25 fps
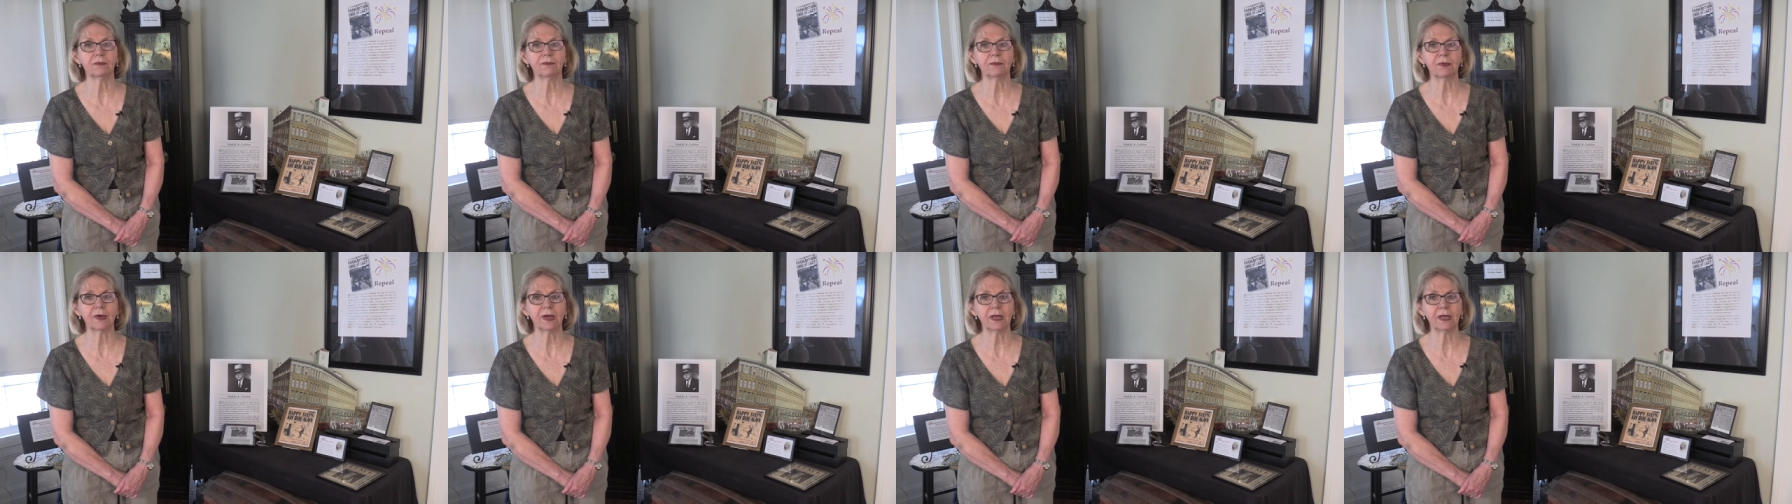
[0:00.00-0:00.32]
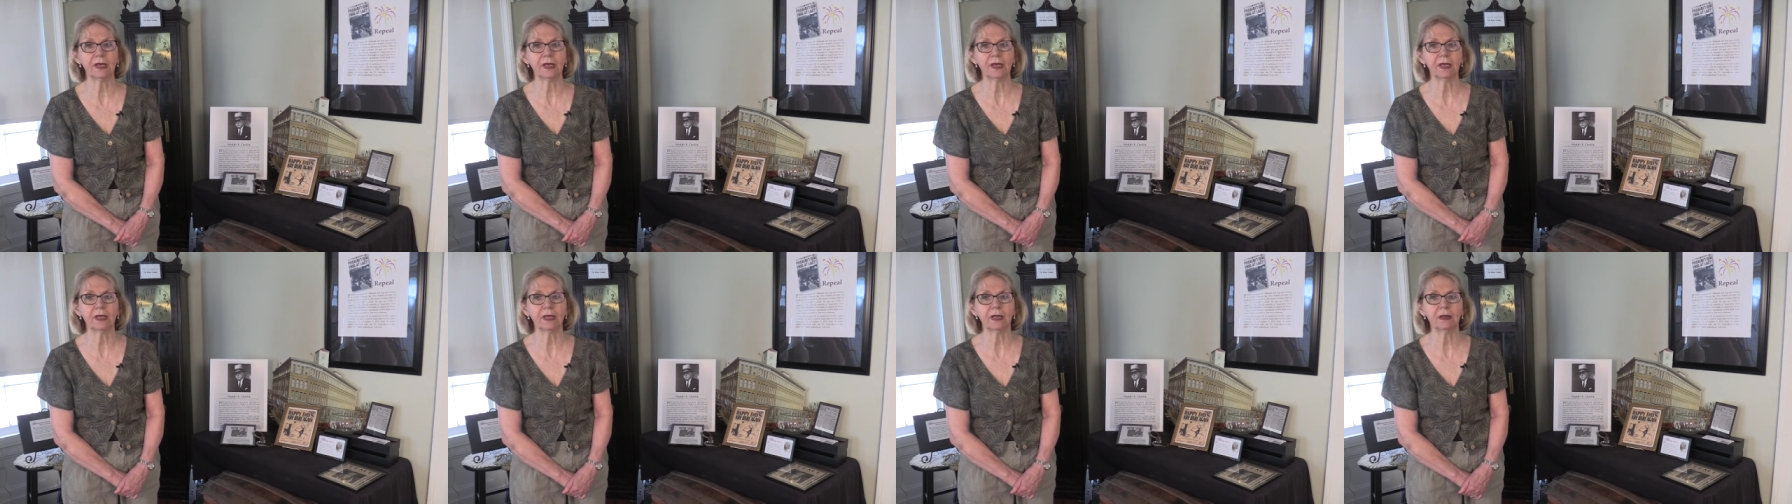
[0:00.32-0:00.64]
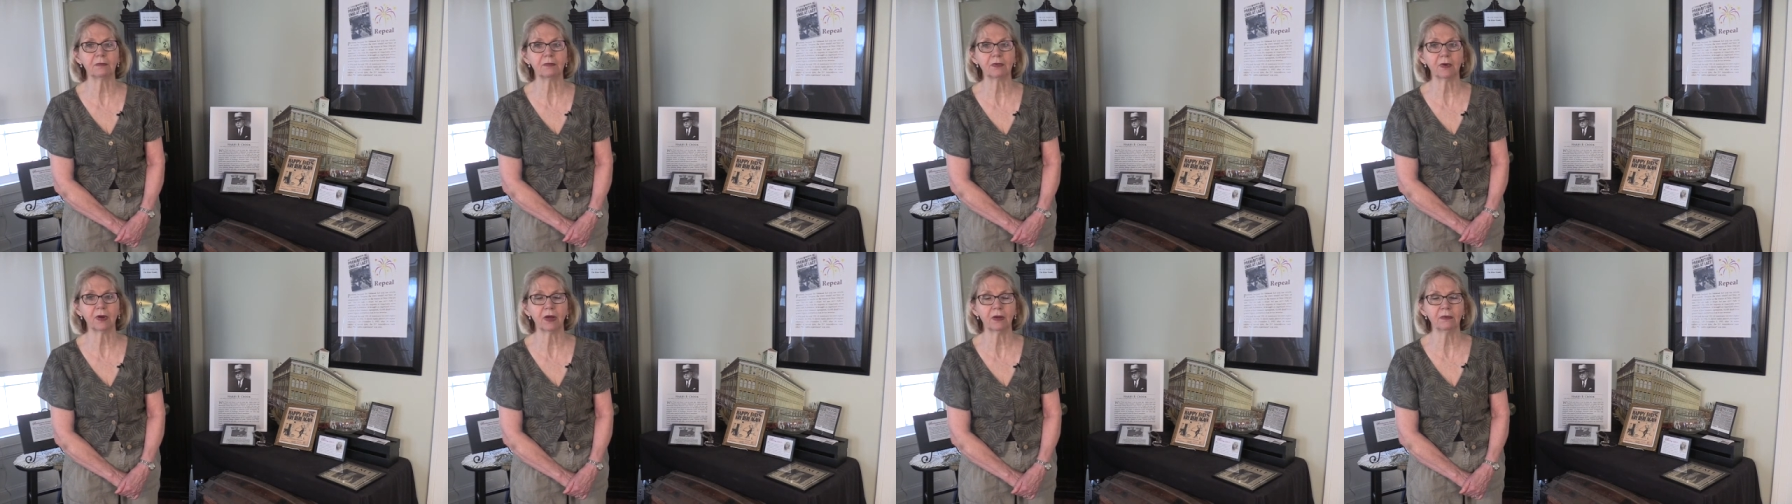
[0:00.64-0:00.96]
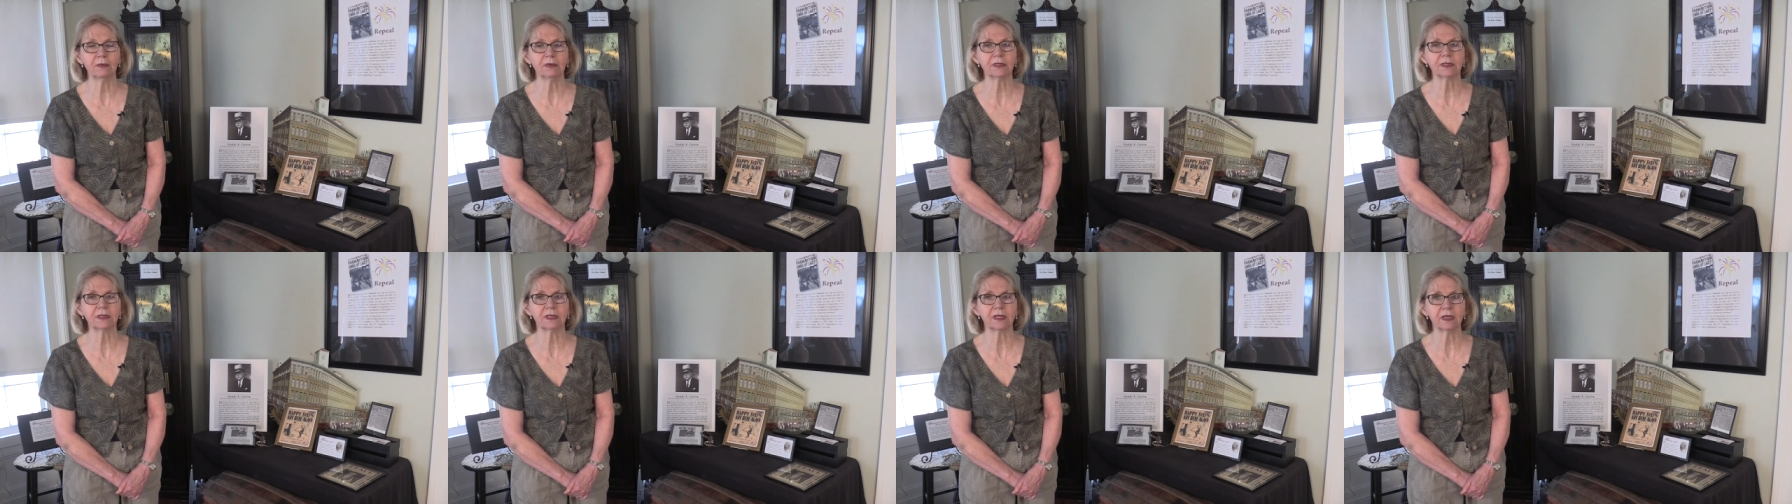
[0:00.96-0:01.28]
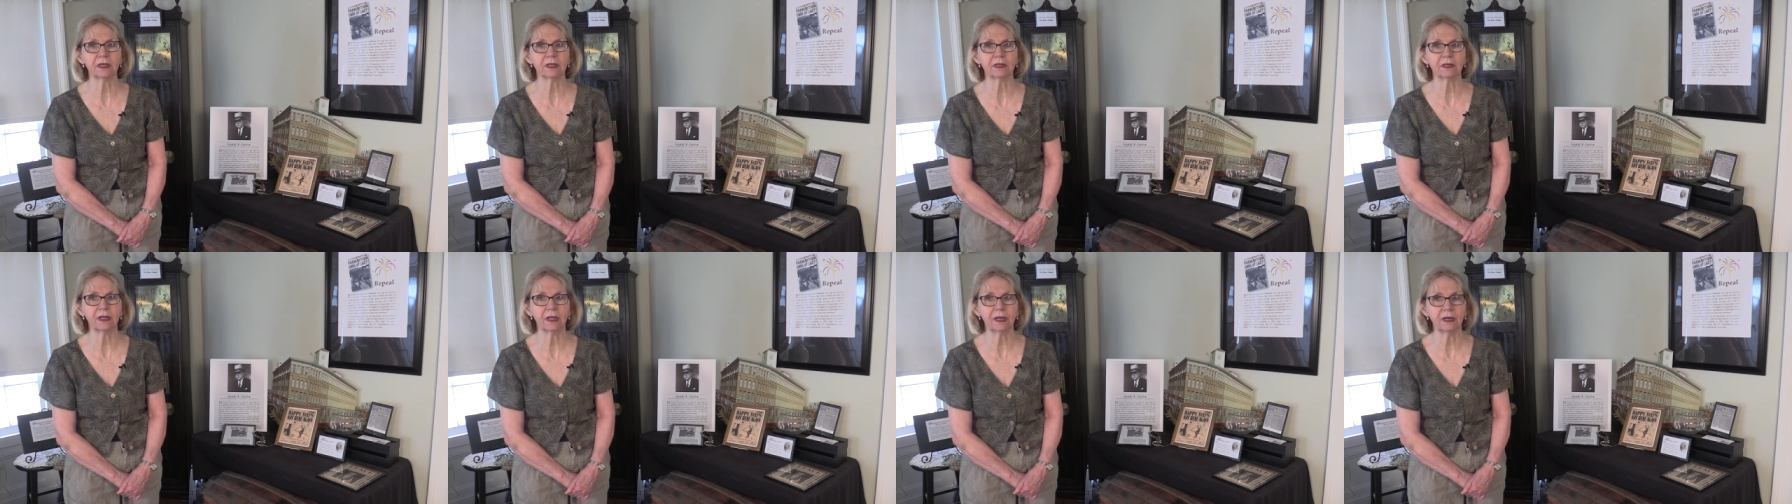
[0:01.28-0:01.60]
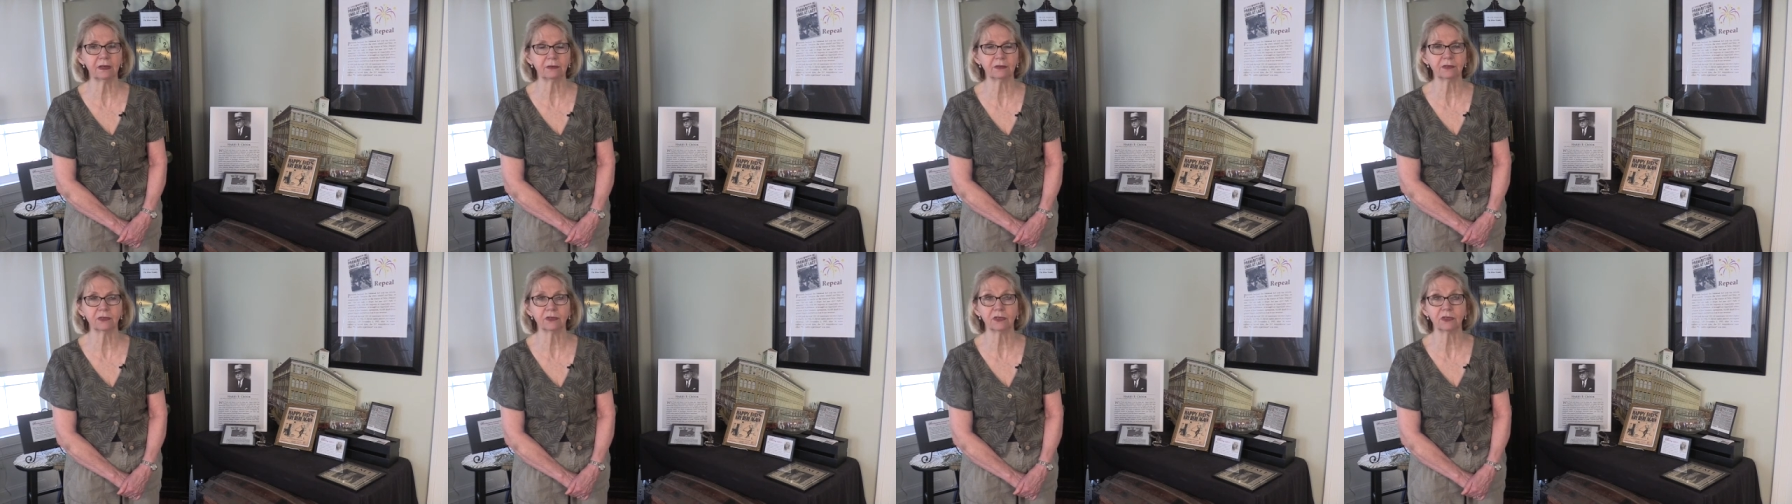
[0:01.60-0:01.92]
fighting and promising that
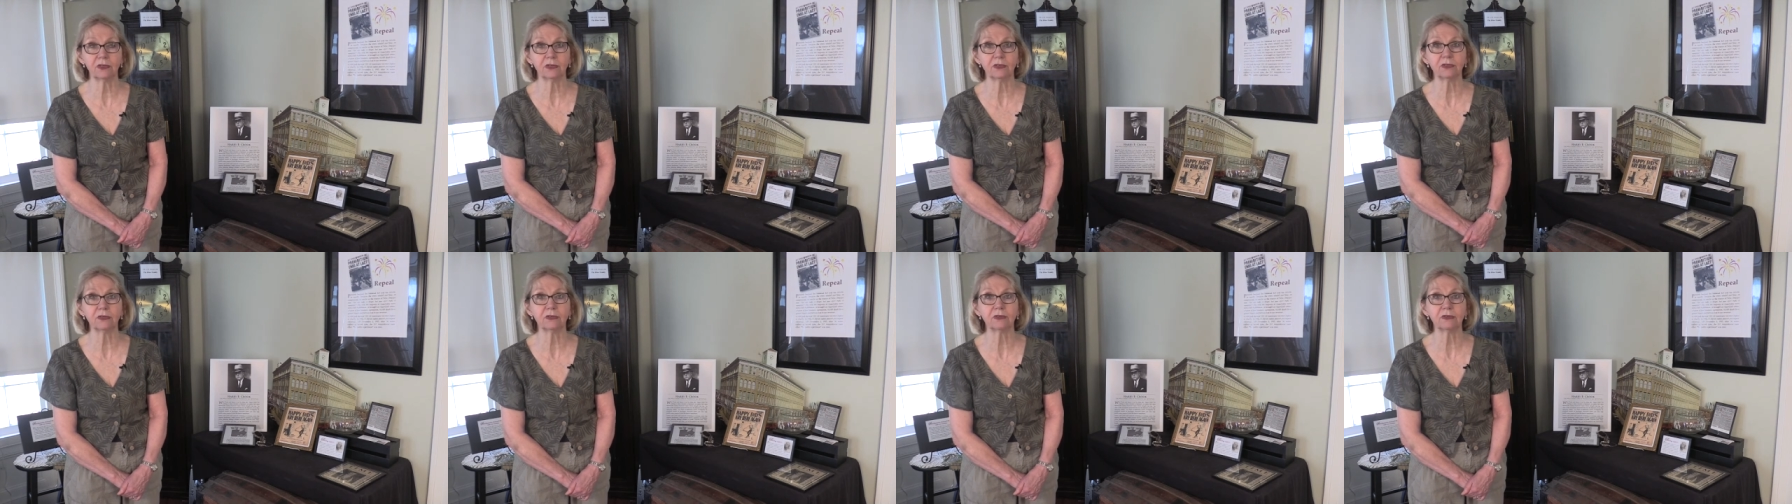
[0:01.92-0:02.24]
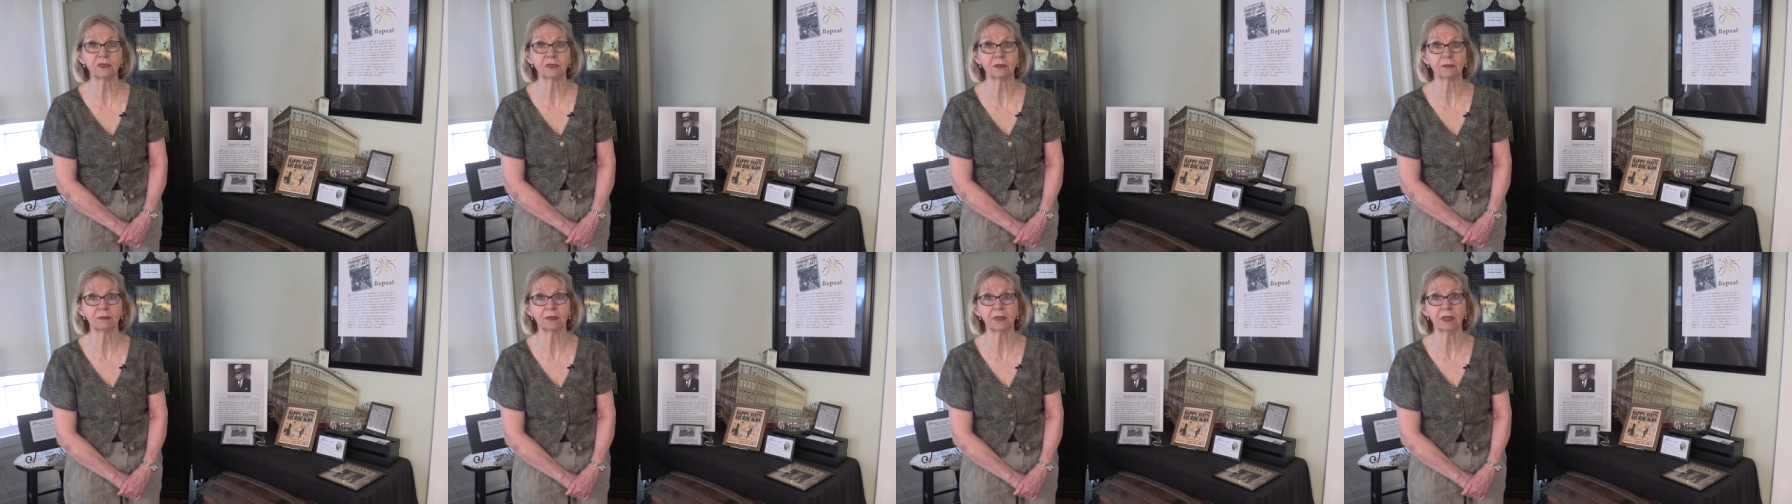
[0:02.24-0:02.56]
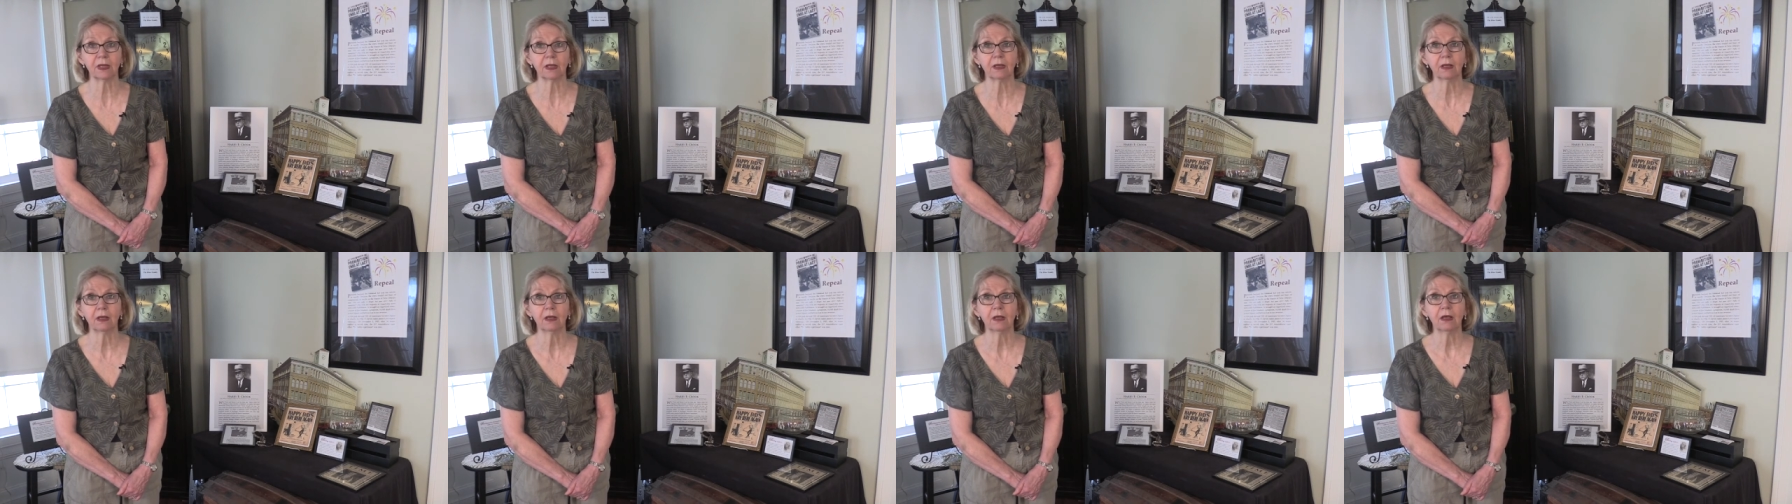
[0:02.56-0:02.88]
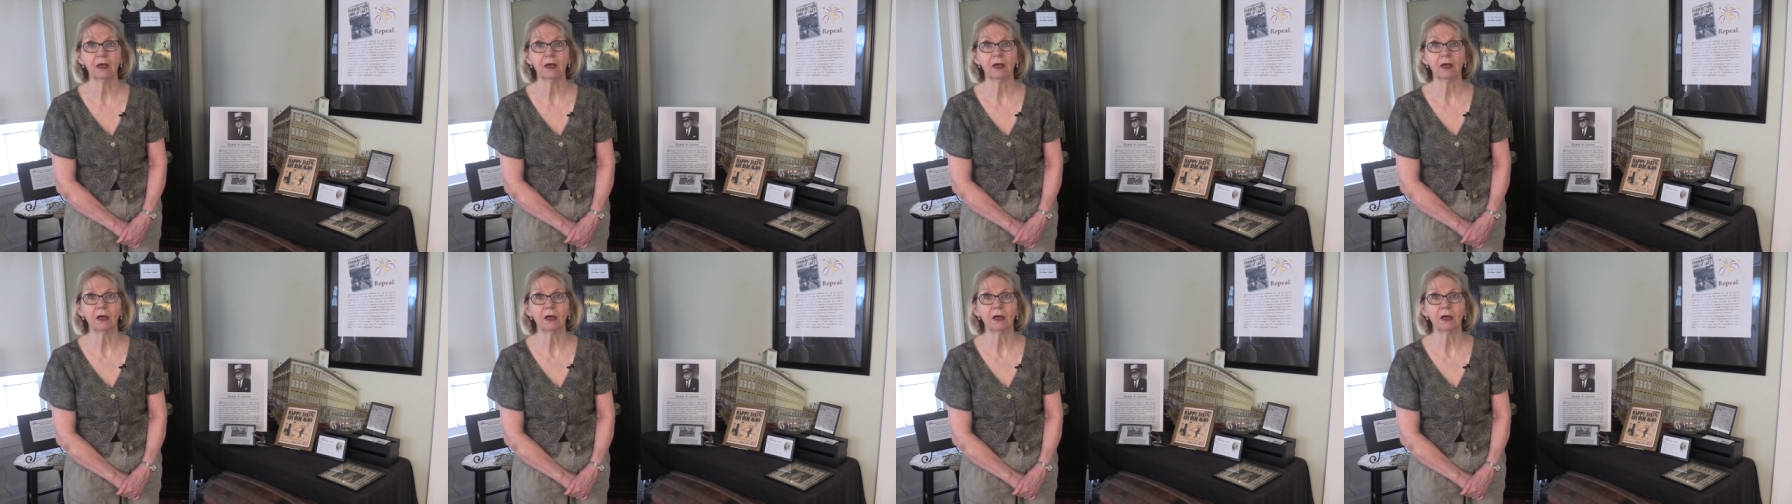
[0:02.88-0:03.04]
he was going to do something